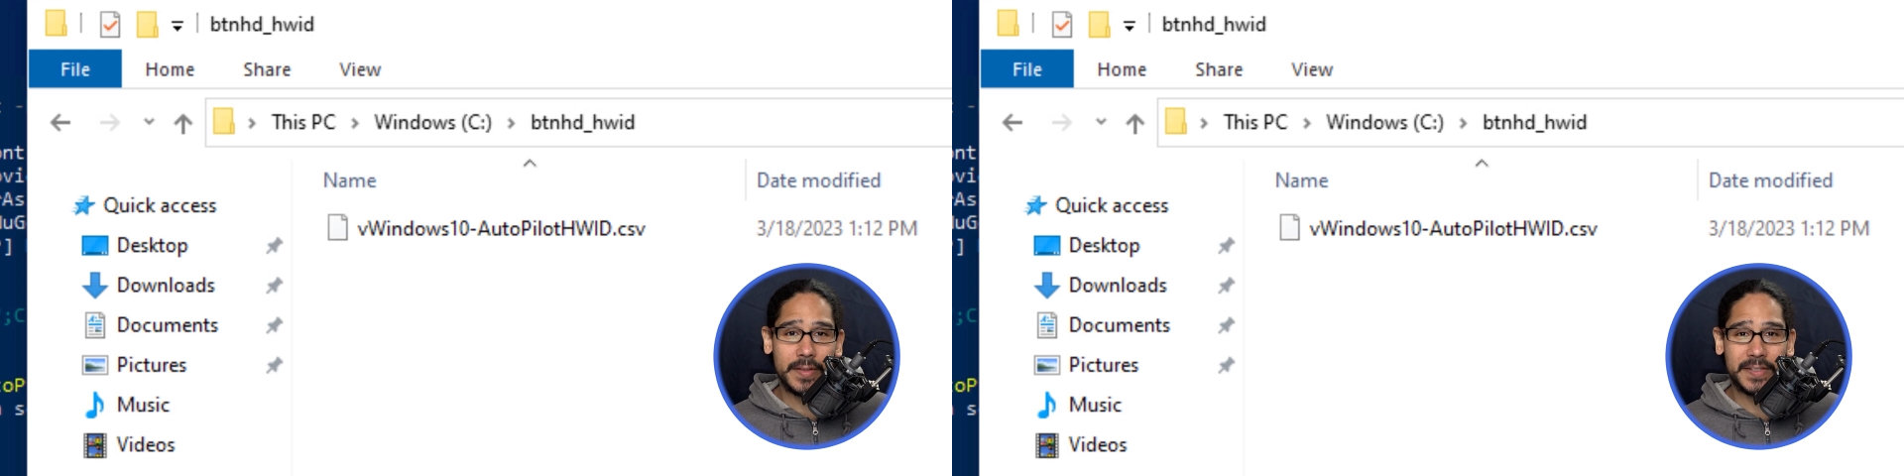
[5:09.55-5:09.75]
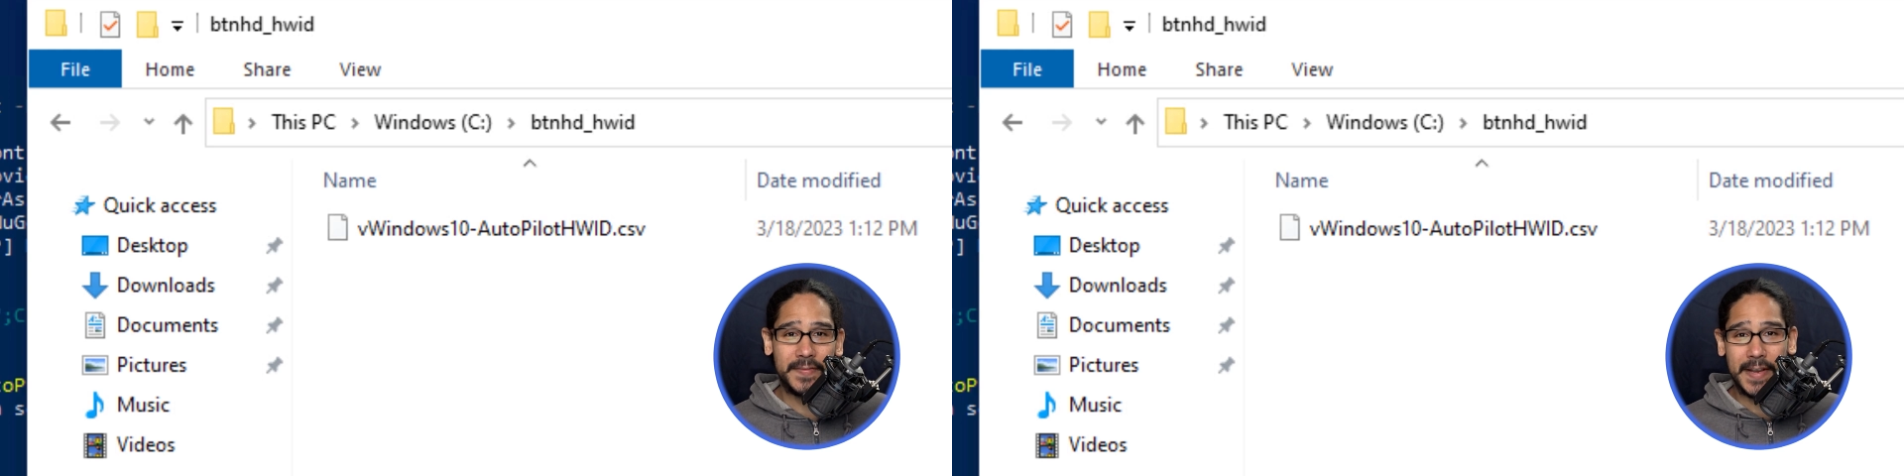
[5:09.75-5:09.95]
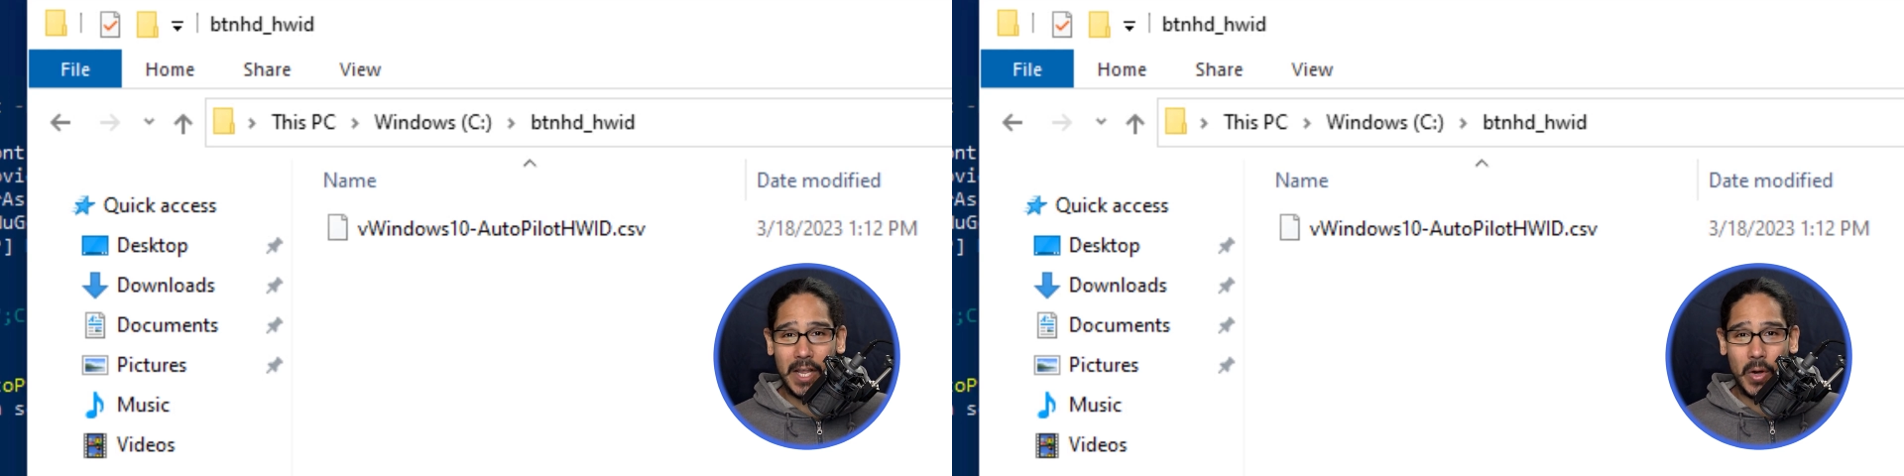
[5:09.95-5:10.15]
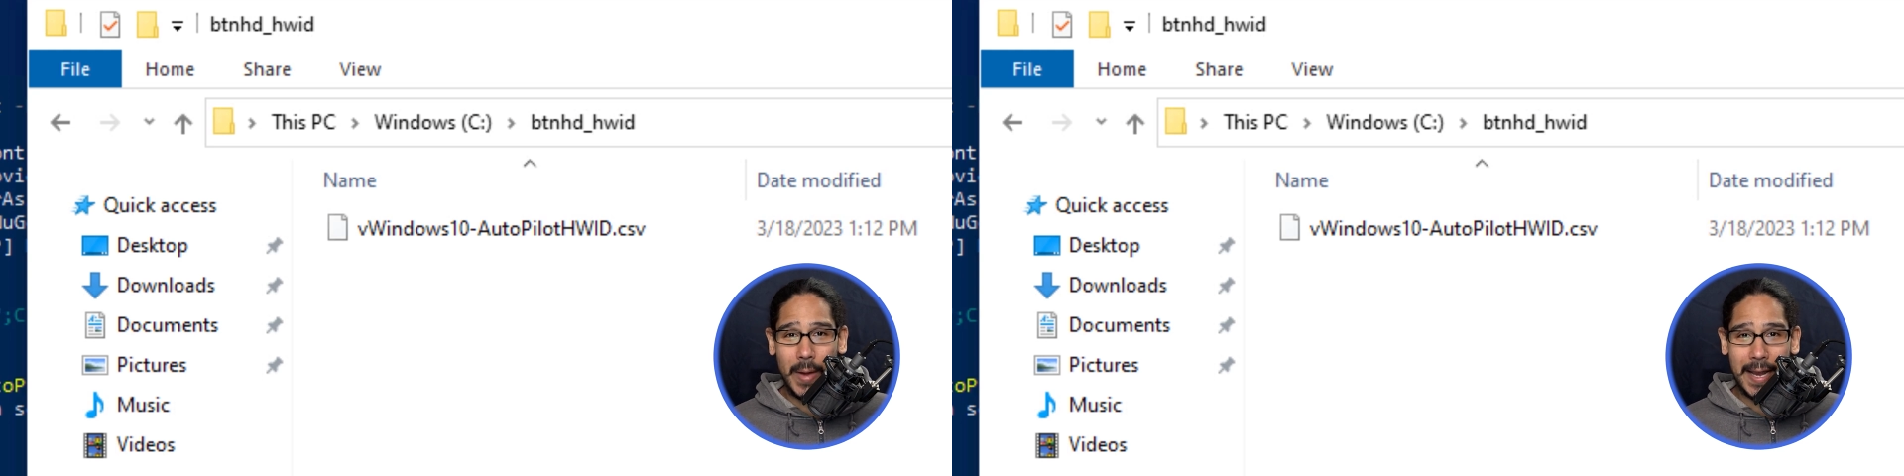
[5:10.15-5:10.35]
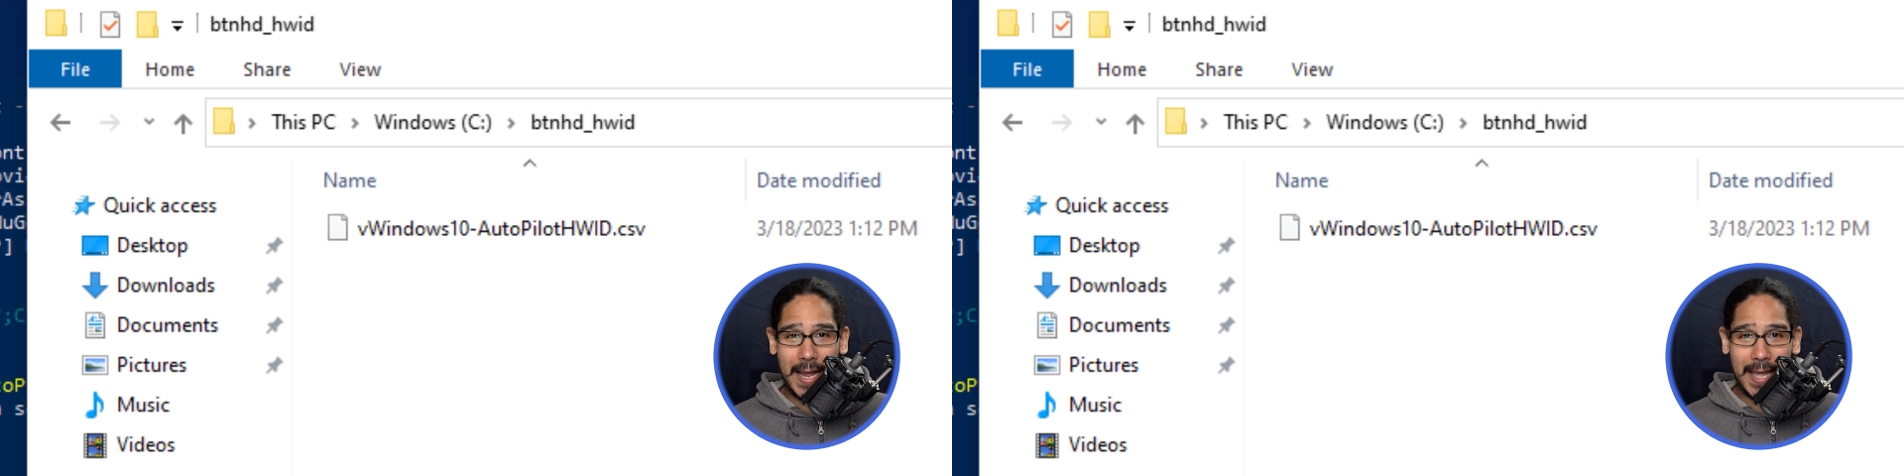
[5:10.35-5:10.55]
this video
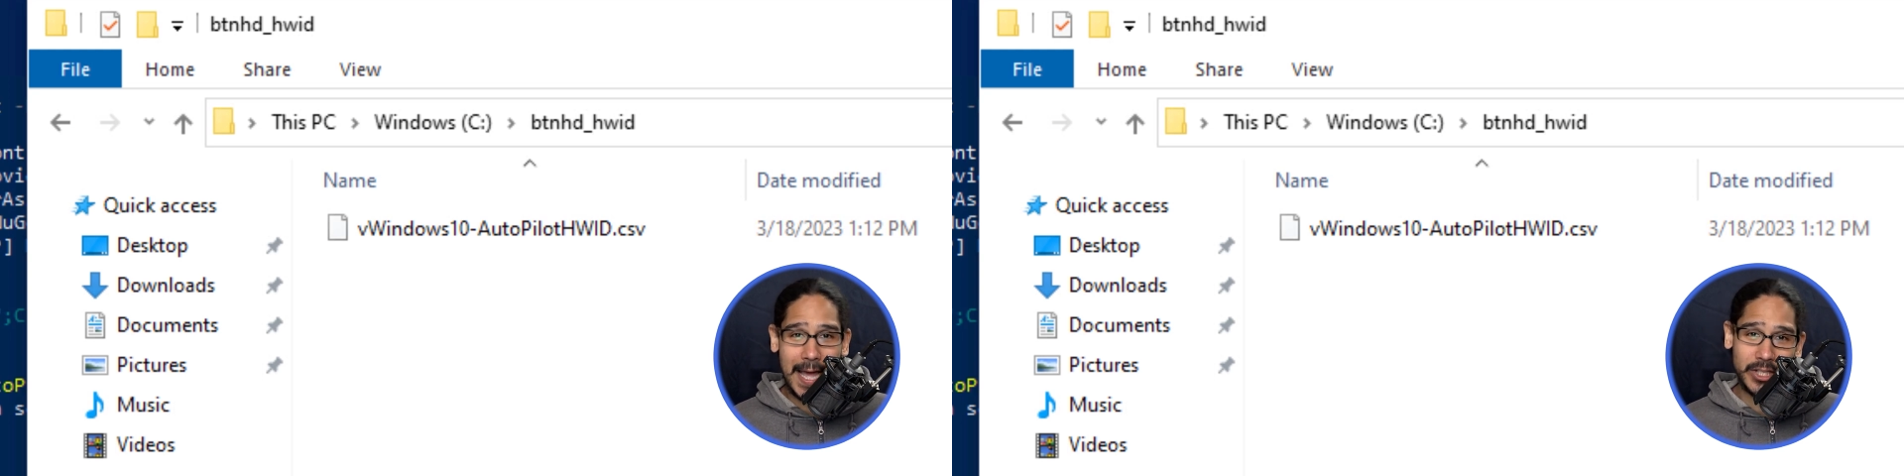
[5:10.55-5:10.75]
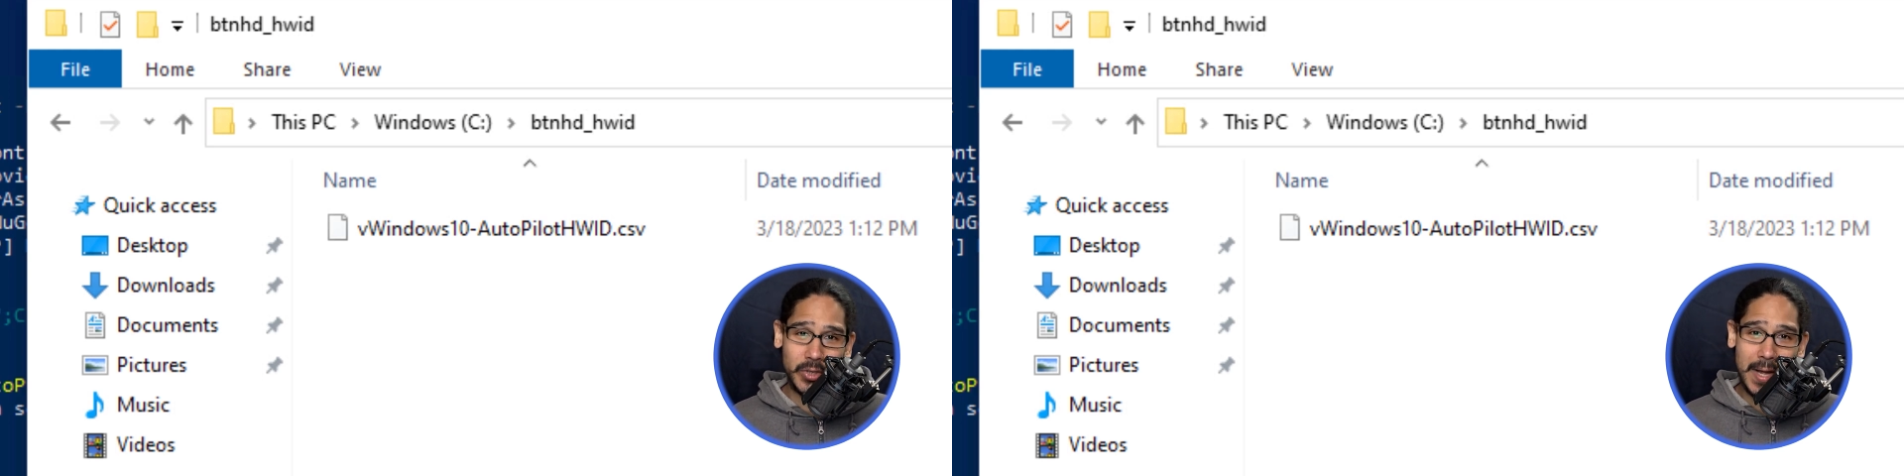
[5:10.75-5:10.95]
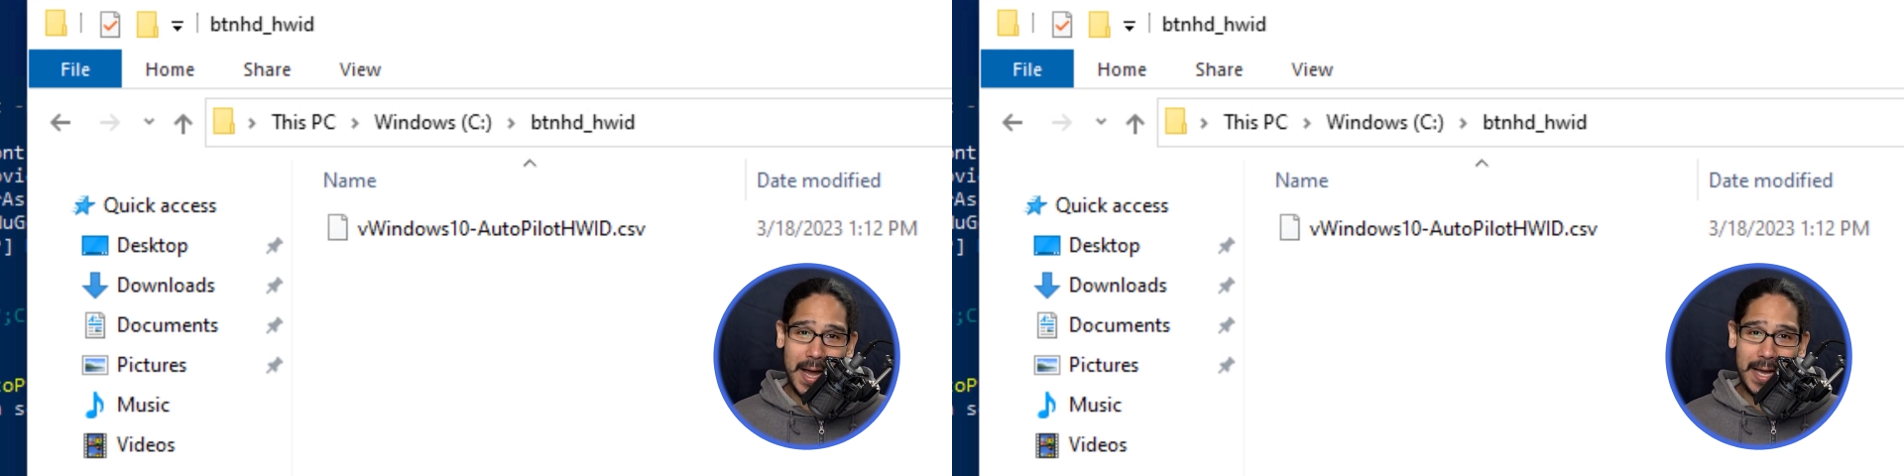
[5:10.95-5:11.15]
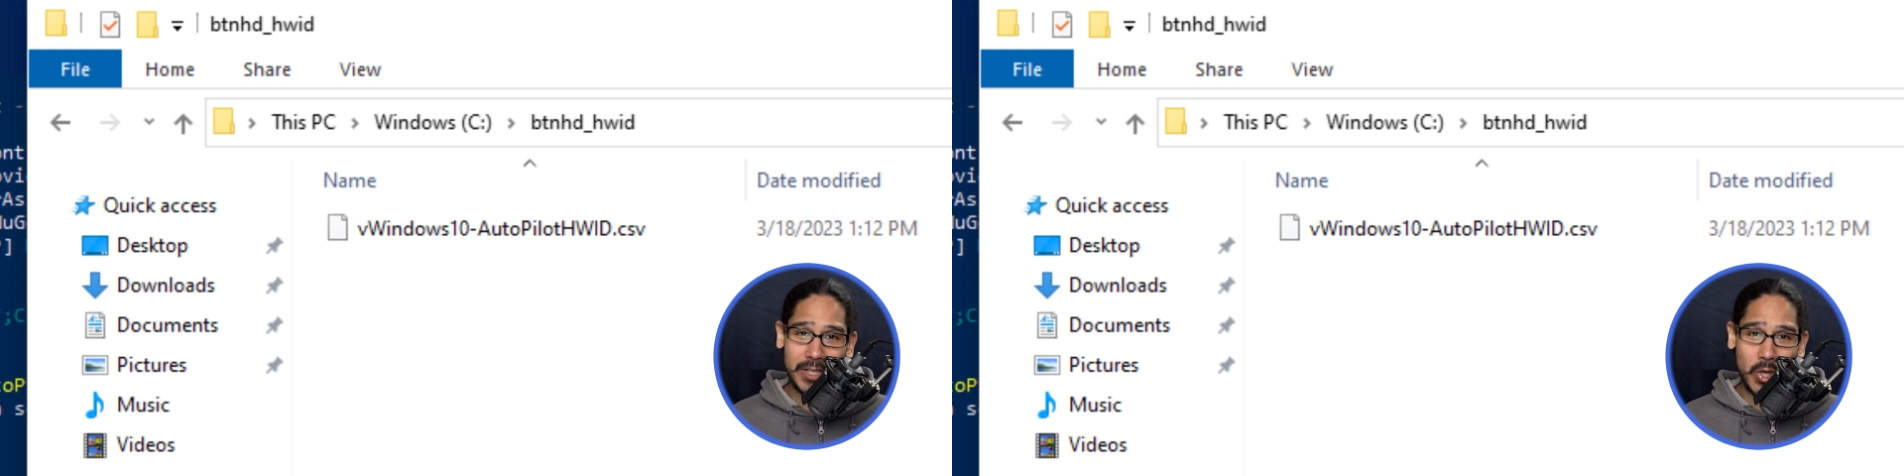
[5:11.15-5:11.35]
and I catch you guys